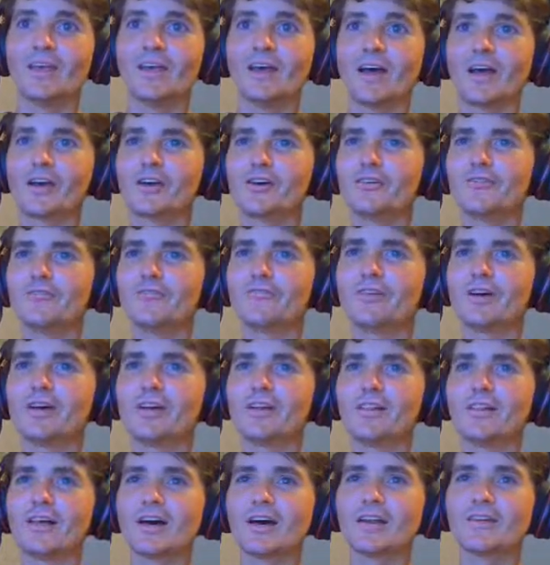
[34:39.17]
I couldn't find
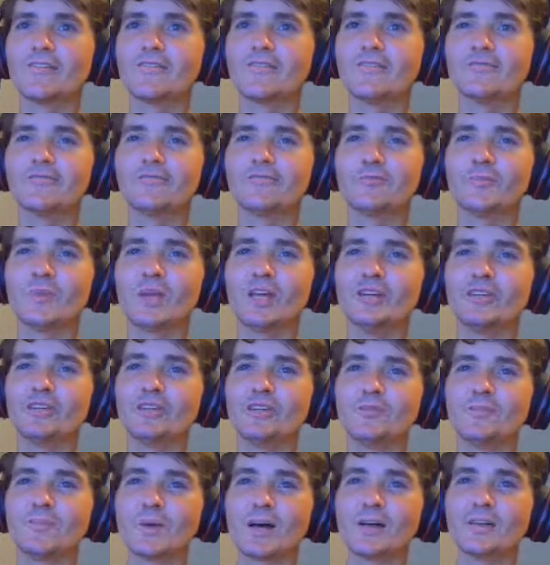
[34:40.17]
a lot of
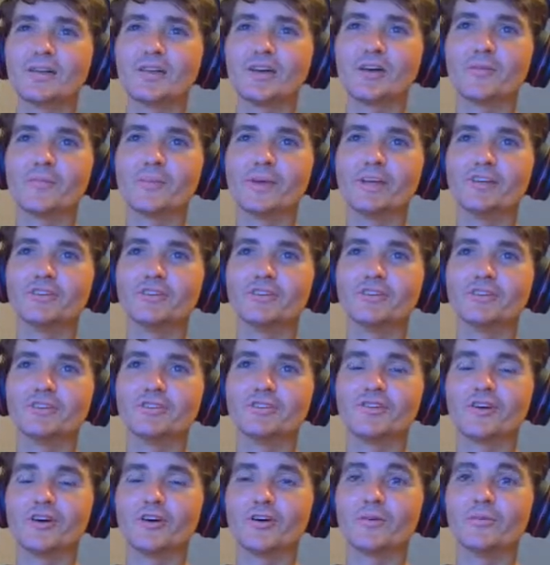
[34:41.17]
information about Dalmatian
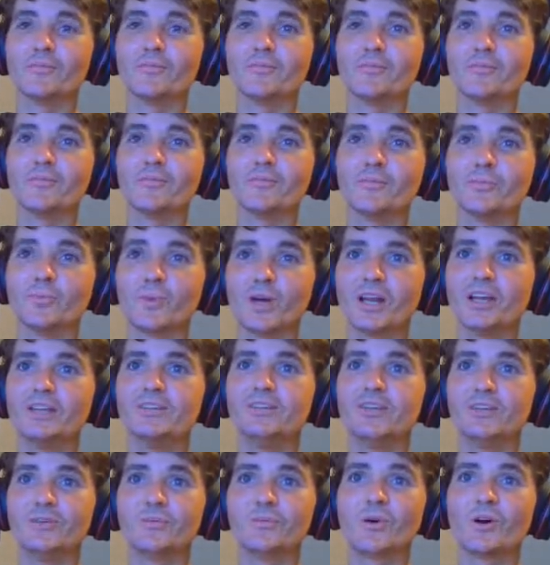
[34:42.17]
stone, but I
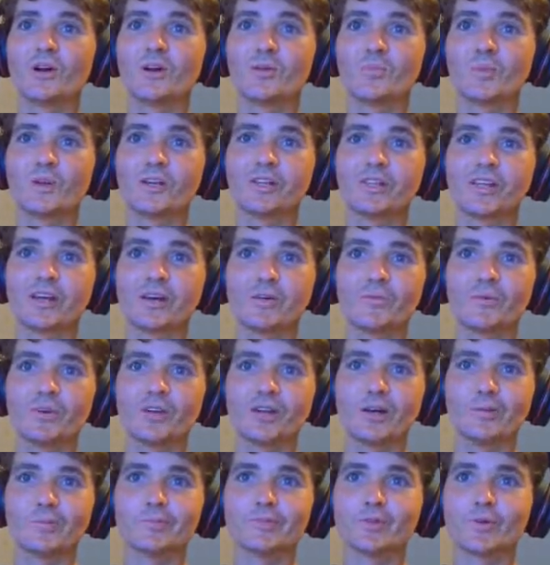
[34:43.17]
did want to bring that one
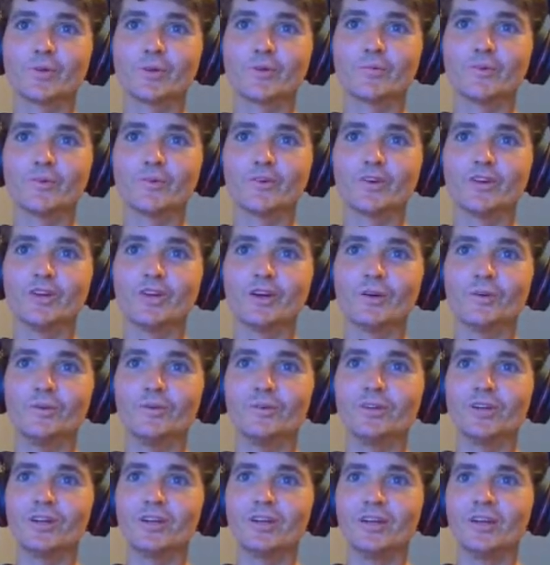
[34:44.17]
up, so I wrote a note.
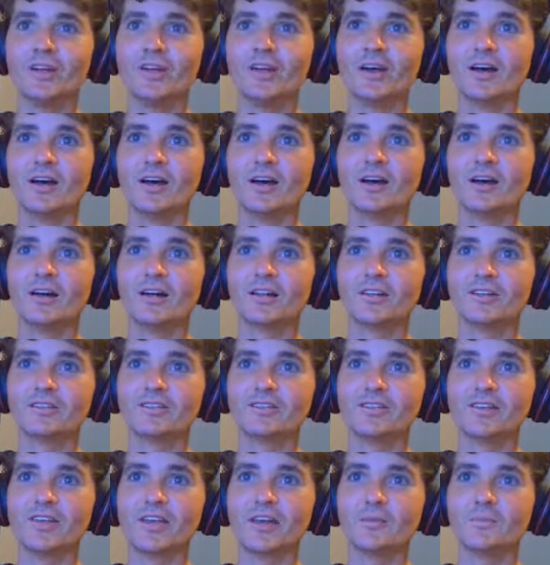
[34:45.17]
Uh, let's
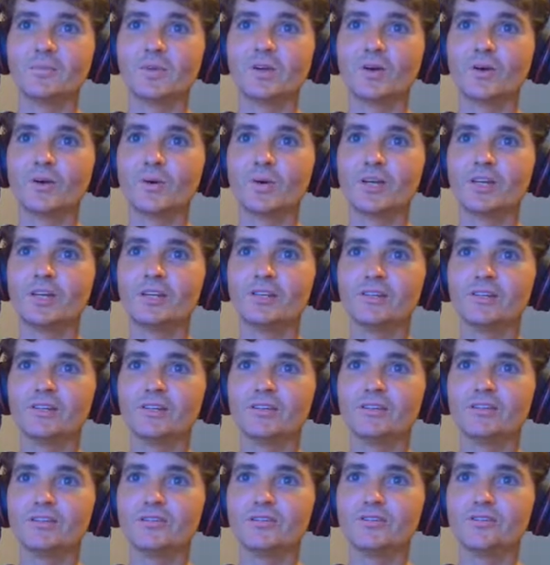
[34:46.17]
see, I'm going
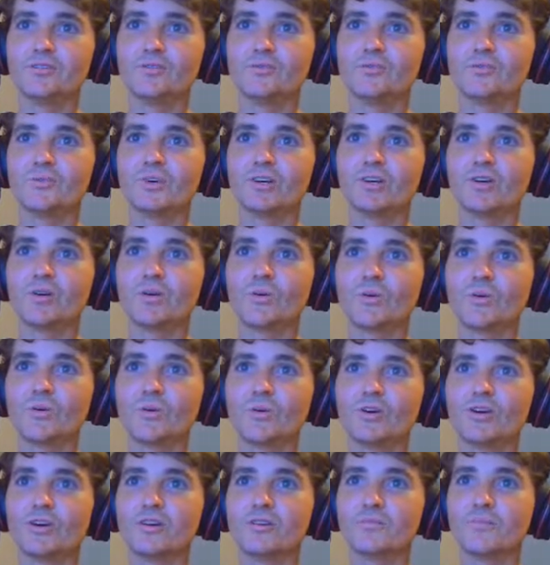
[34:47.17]
to
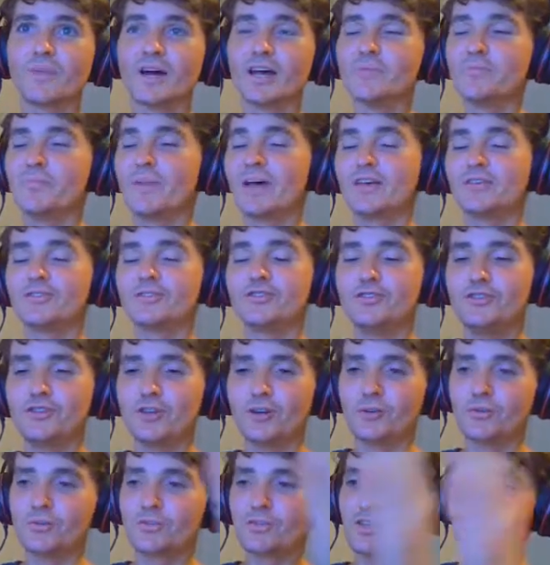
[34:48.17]
record my best
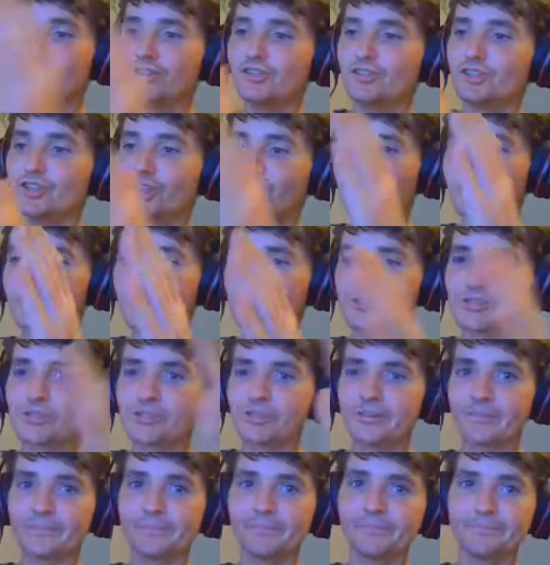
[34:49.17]
jokes in
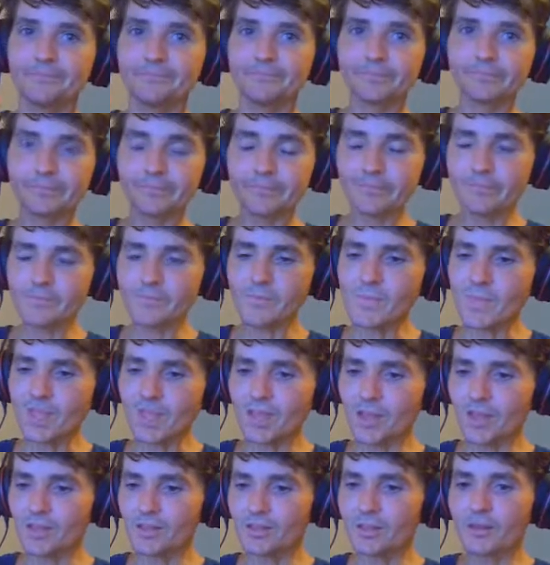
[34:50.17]
chunks
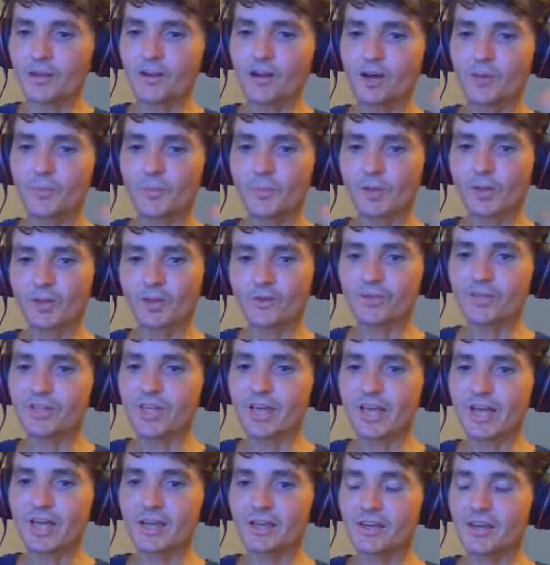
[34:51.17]
and then upload
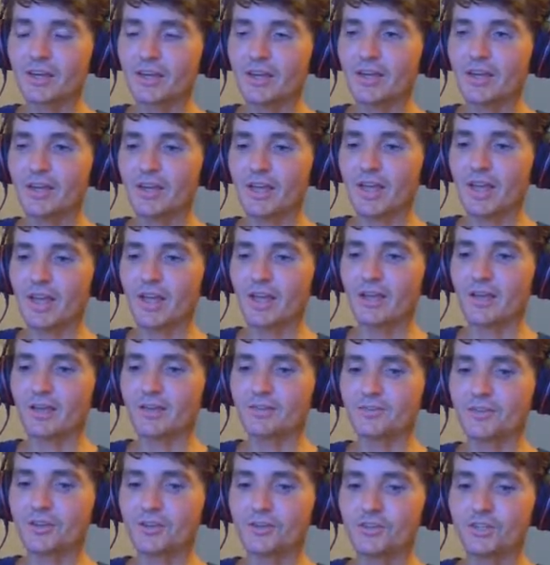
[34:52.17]
that
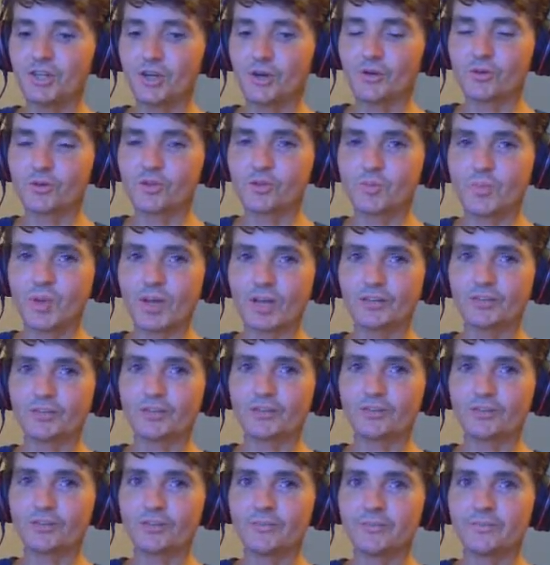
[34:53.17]
as a joke
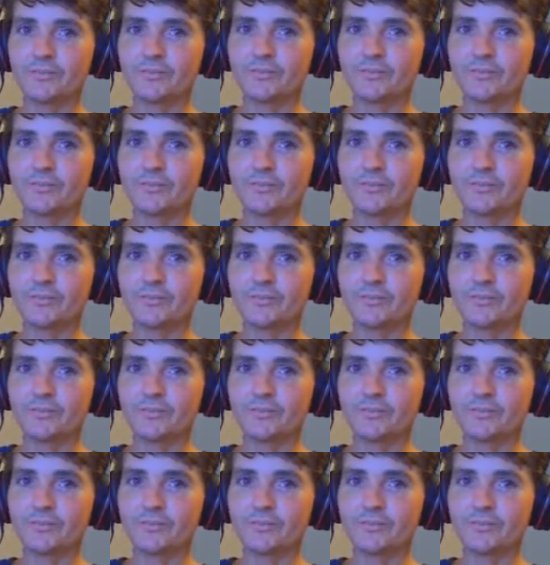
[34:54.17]
special